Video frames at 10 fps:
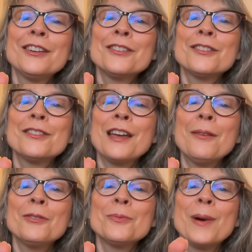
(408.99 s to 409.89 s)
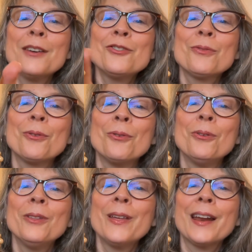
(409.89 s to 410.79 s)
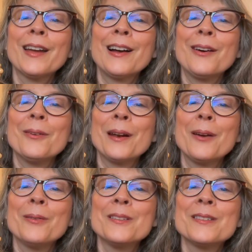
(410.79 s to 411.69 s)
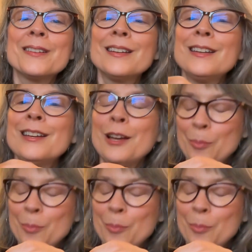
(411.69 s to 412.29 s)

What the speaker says: So that was my troll that I got when I was a